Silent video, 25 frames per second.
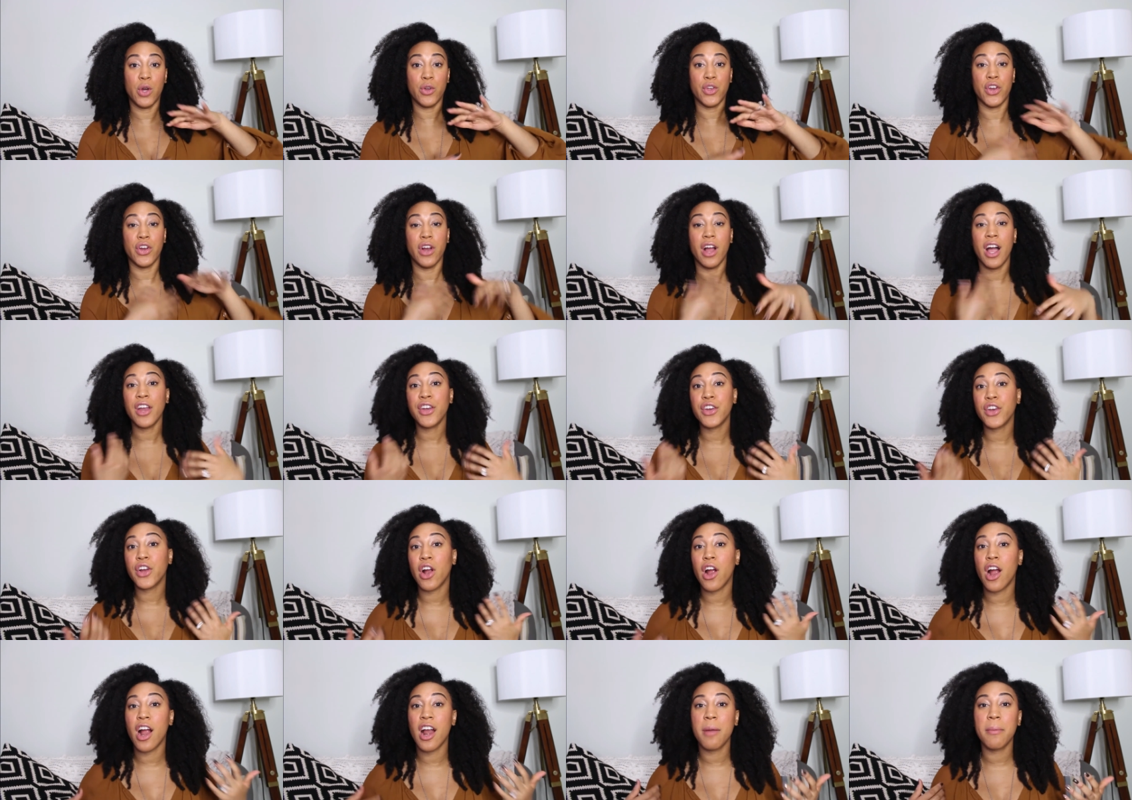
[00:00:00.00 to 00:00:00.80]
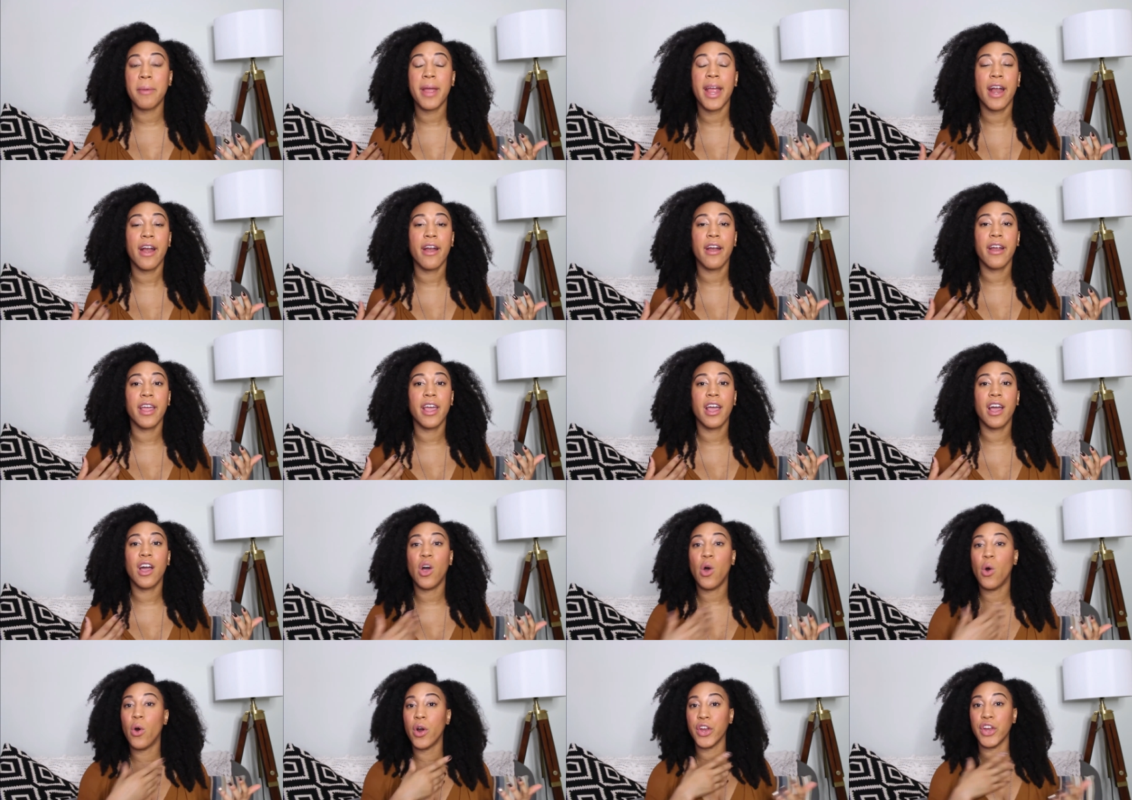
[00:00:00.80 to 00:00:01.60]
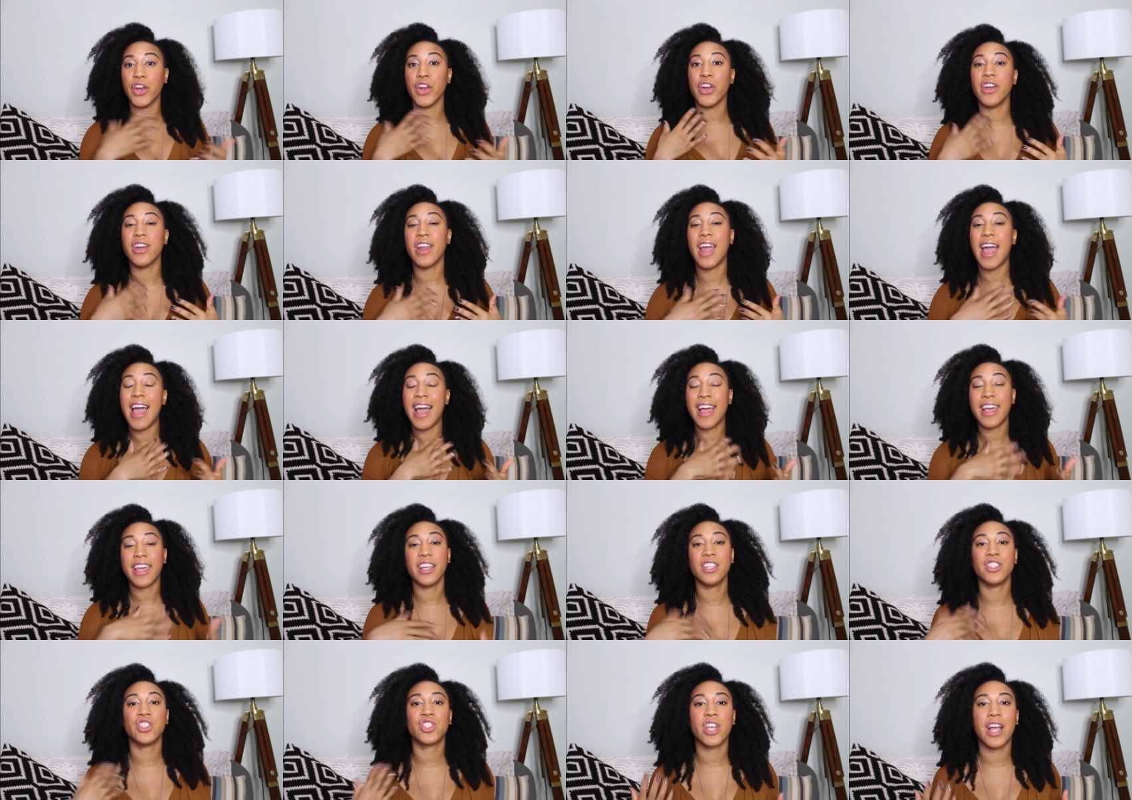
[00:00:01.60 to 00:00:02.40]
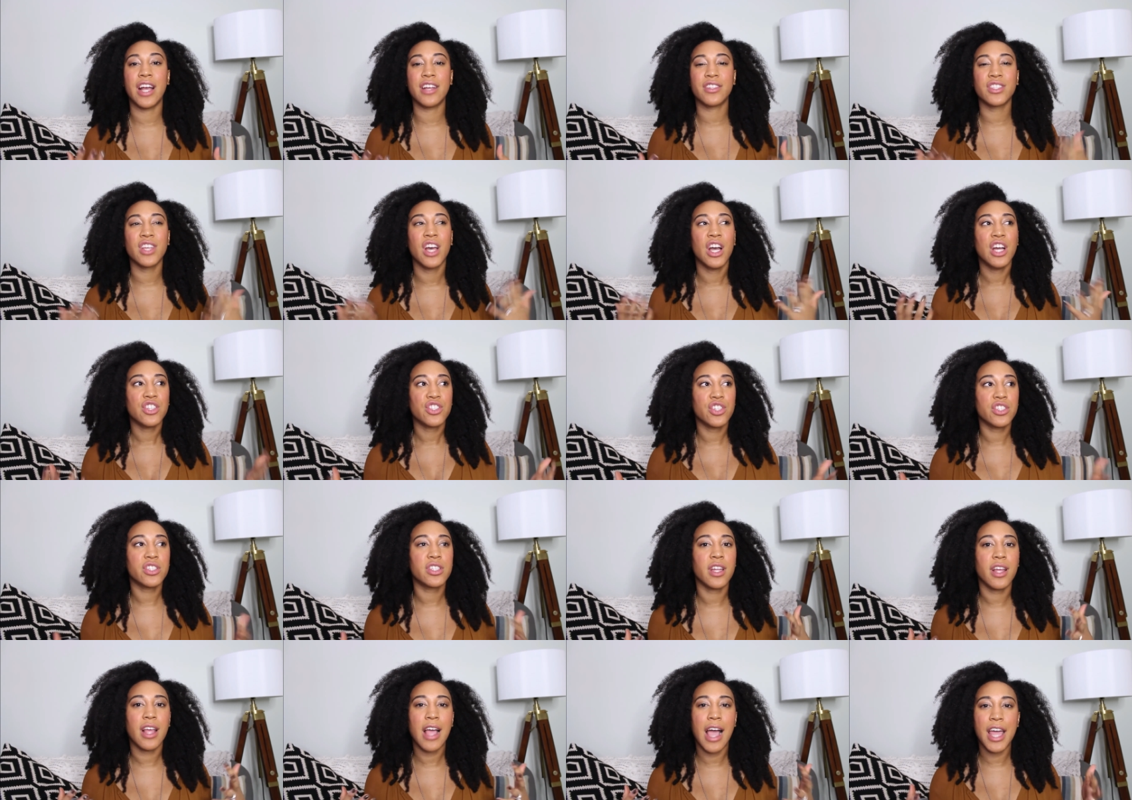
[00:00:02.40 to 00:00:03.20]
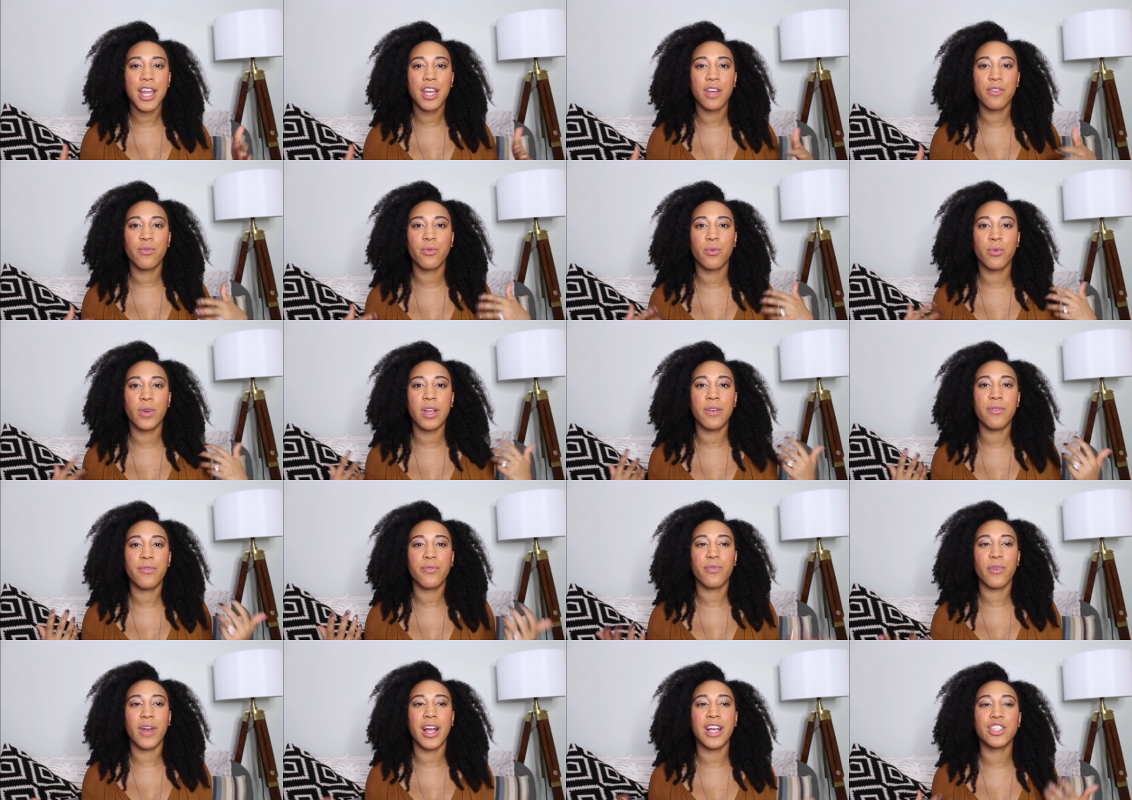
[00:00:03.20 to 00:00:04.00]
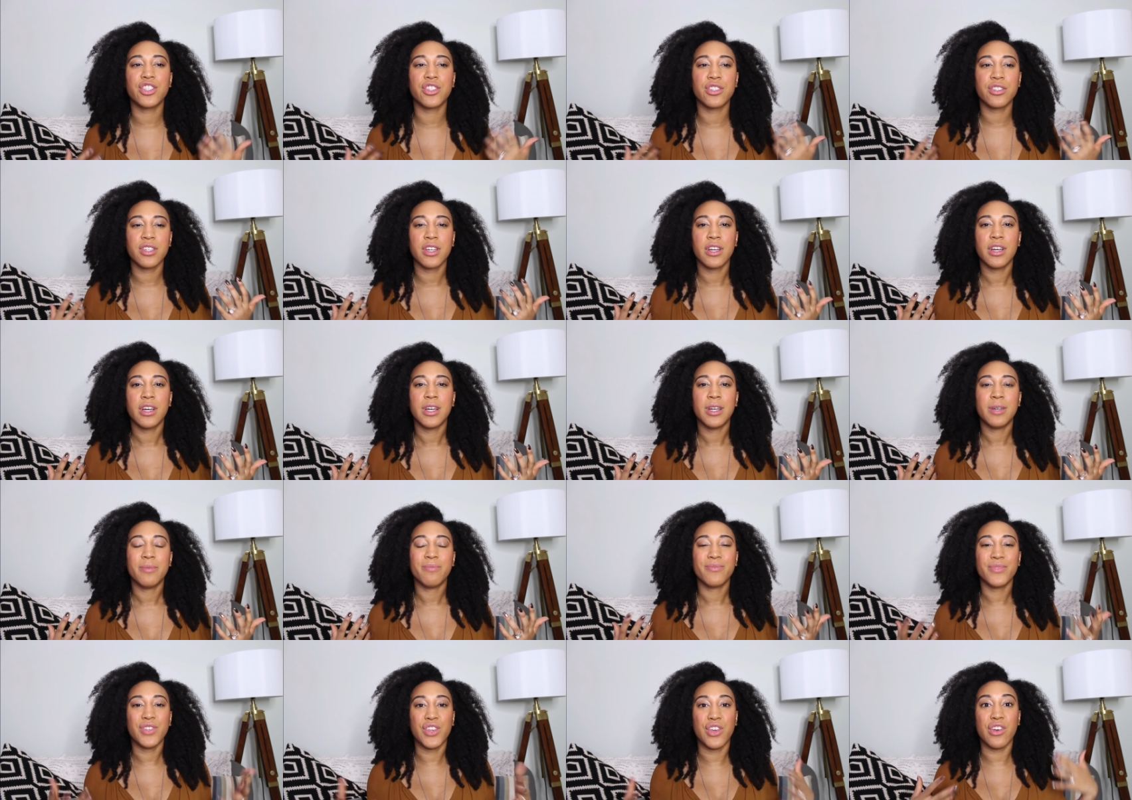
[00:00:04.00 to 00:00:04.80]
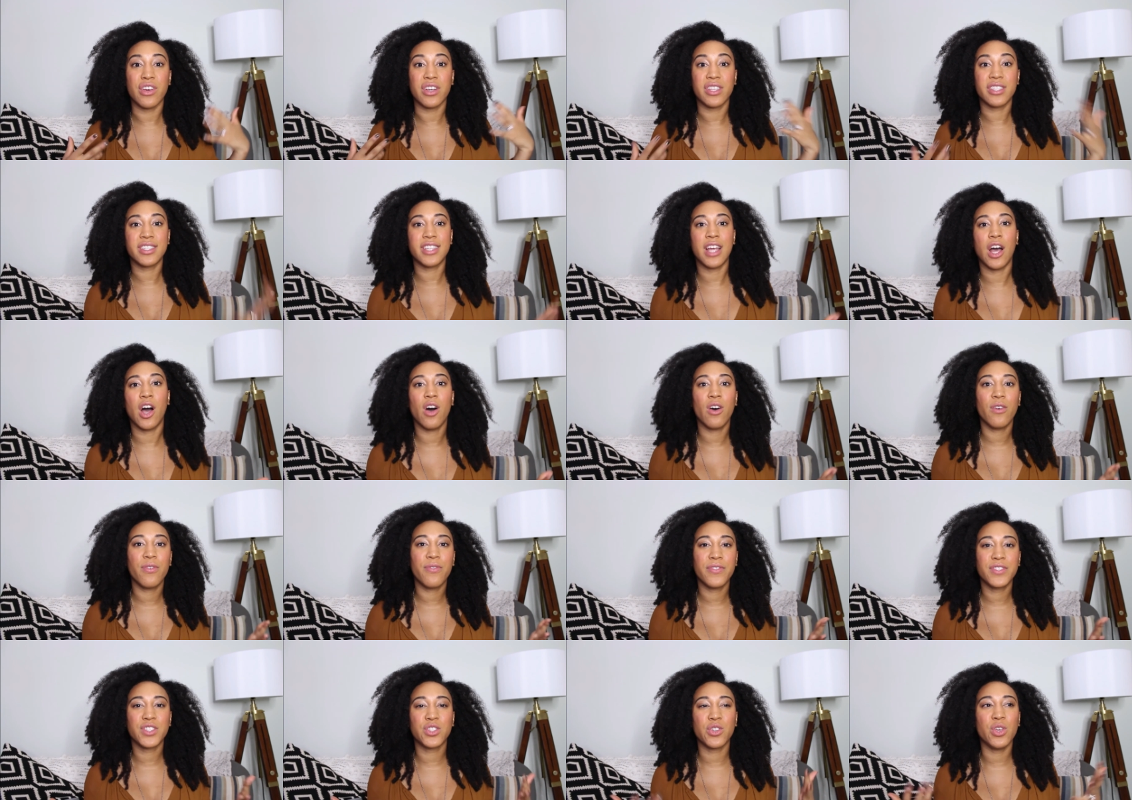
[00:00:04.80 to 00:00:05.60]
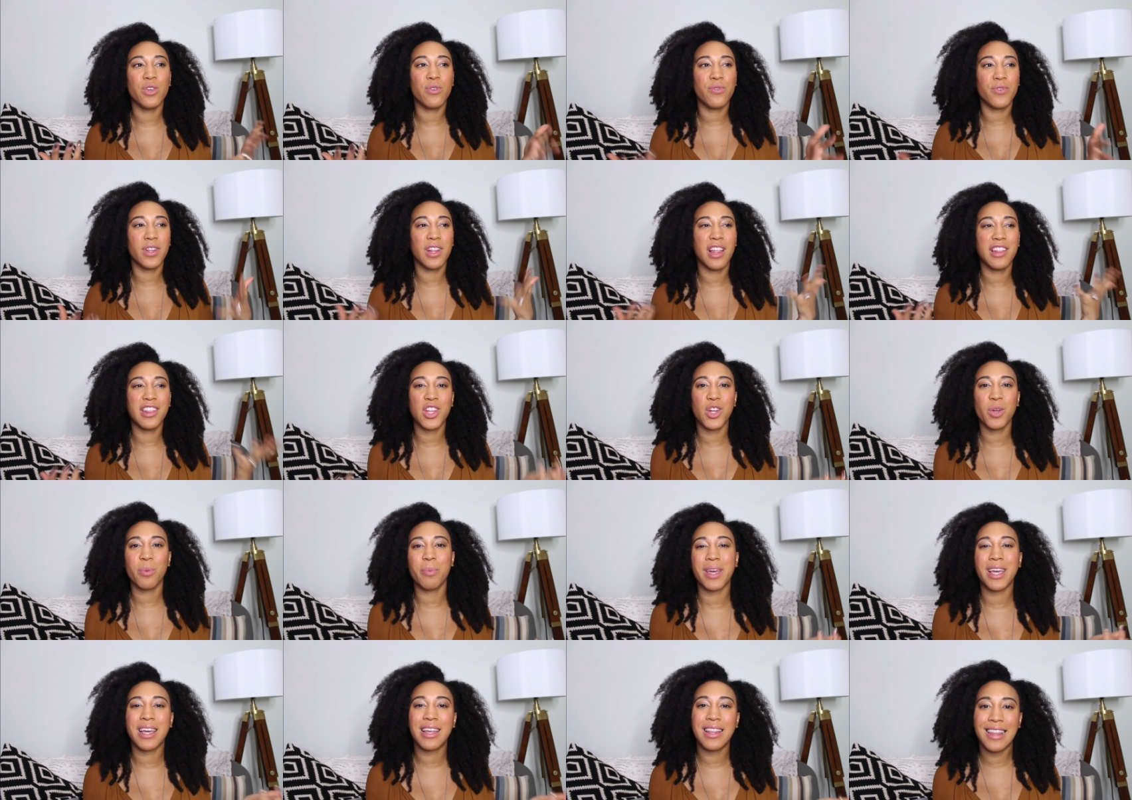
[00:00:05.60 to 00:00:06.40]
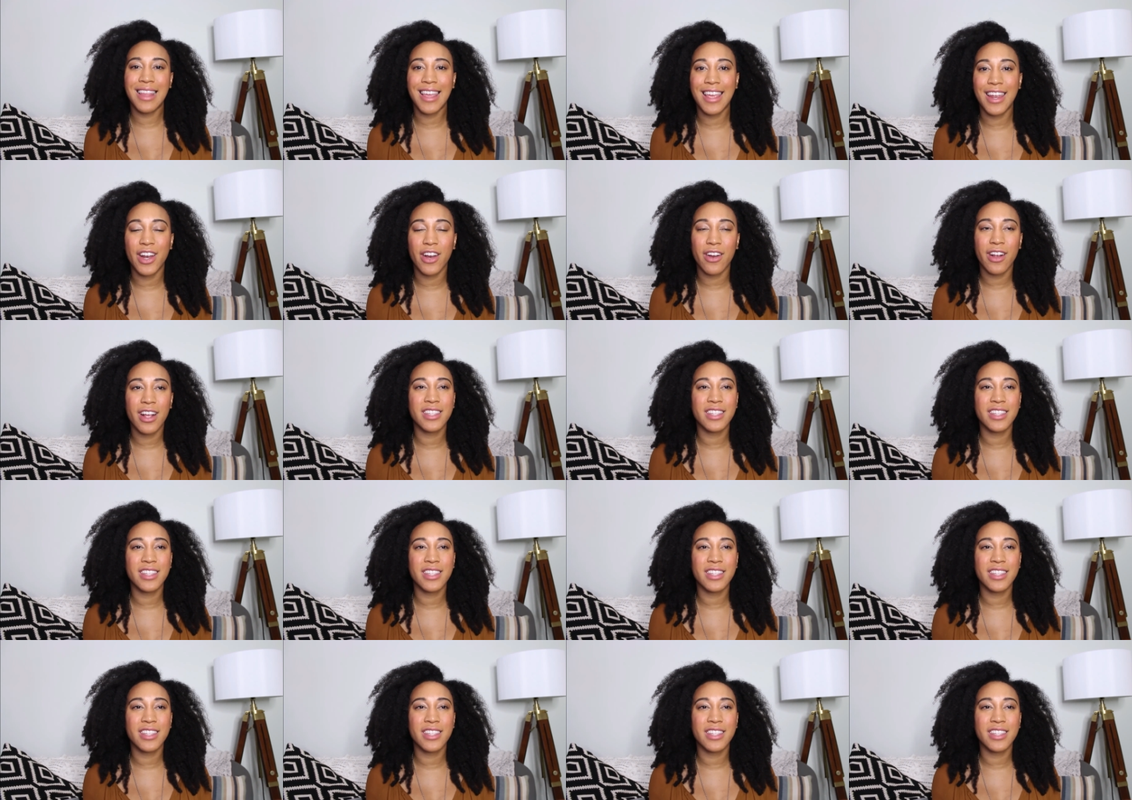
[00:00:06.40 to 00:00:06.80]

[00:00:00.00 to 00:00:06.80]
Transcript: your underarm area or your neck and chest, just to kind of refresh yourself so you feel a little bit cleaner.